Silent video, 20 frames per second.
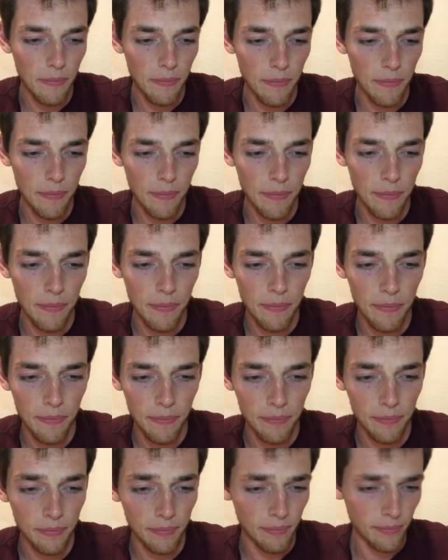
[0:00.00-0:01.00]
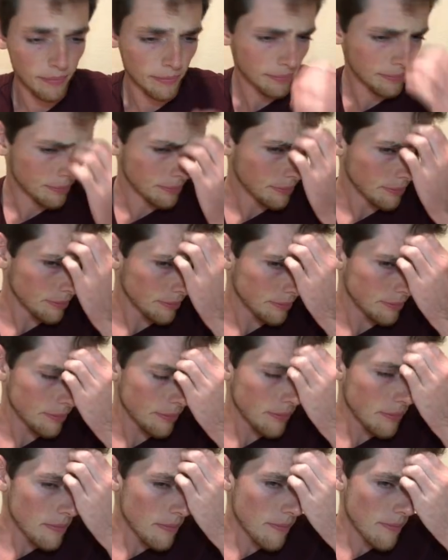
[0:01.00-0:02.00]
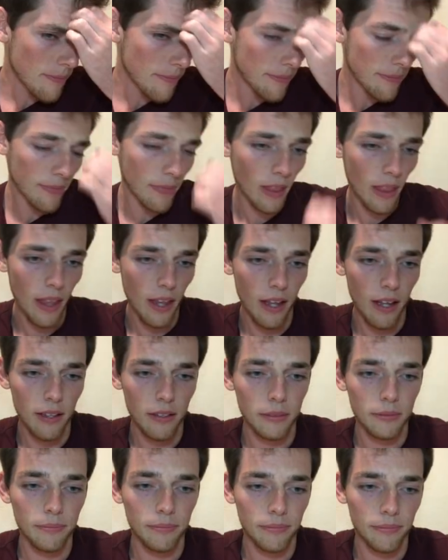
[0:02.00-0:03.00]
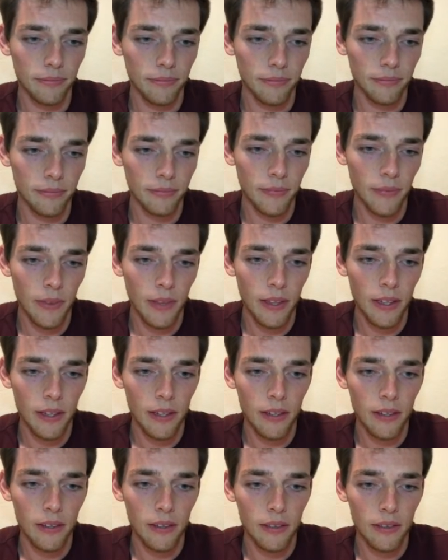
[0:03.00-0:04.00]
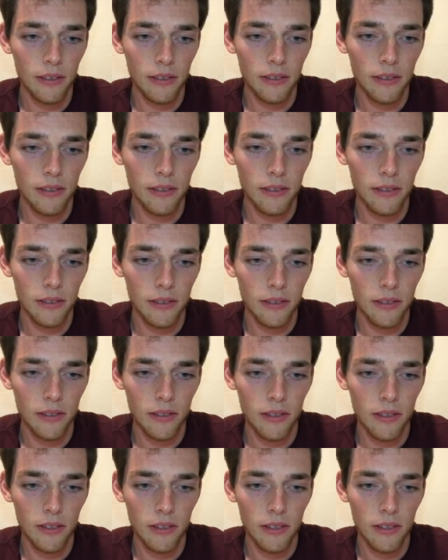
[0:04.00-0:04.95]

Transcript: Nothing is said.